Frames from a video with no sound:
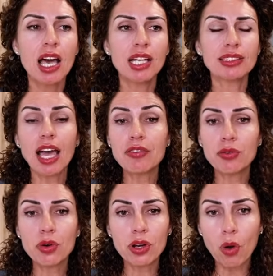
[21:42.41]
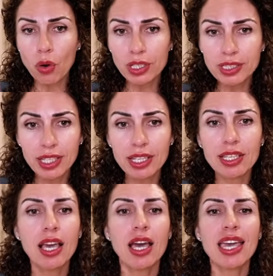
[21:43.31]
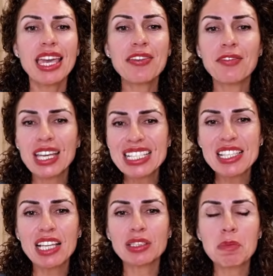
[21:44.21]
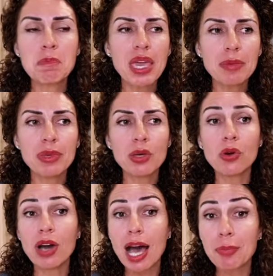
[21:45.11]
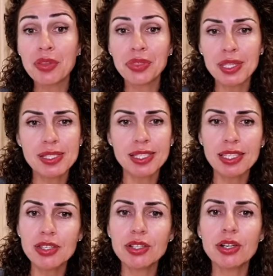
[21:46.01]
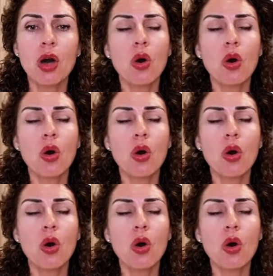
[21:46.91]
time for a holiday, events that maybe will happen this year,